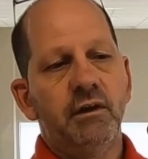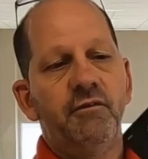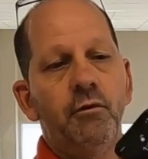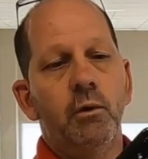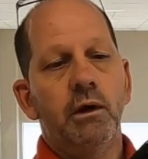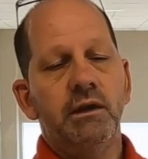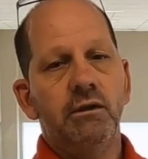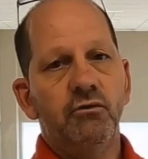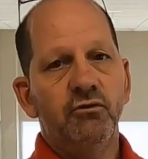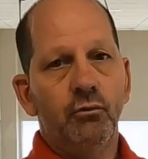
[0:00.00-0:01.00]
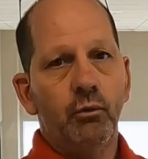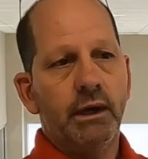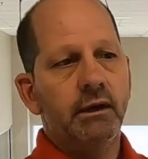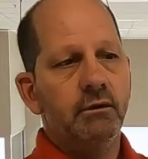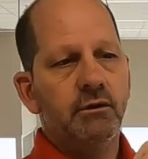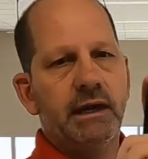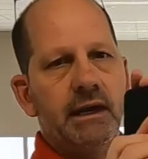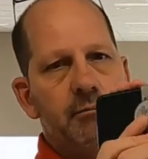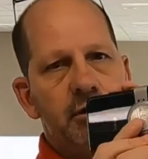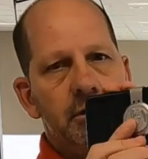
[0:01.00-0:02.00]
if you wanna use your regular
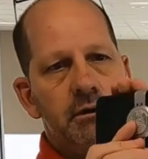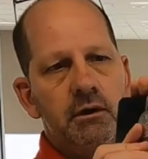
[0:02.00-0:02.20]
camera,